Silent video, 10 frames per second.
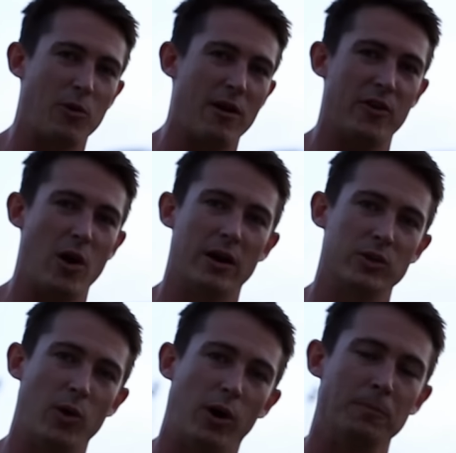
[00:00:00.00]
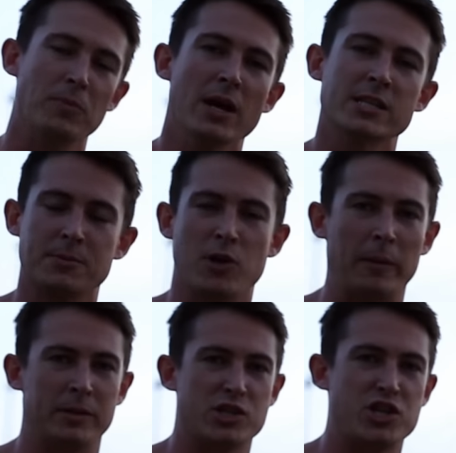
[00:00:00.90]
wherever you are in the world.
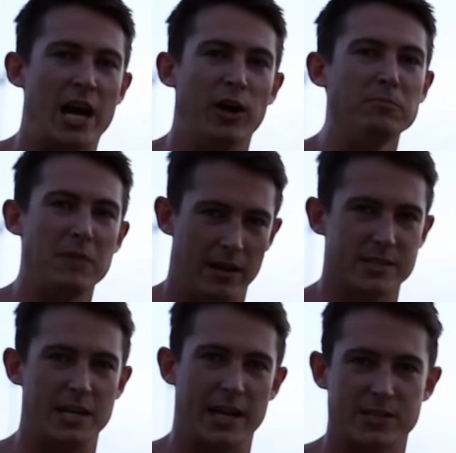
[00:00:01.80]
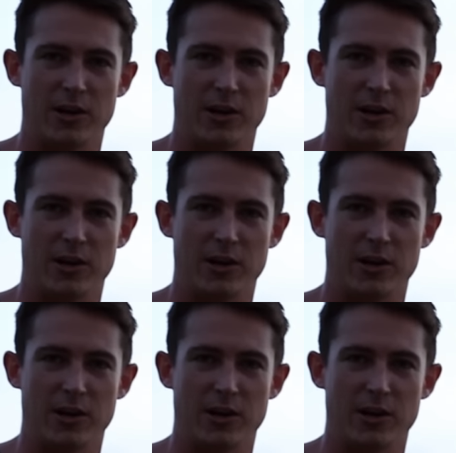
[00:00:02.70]
Subscribe to this channel, and I'll see you next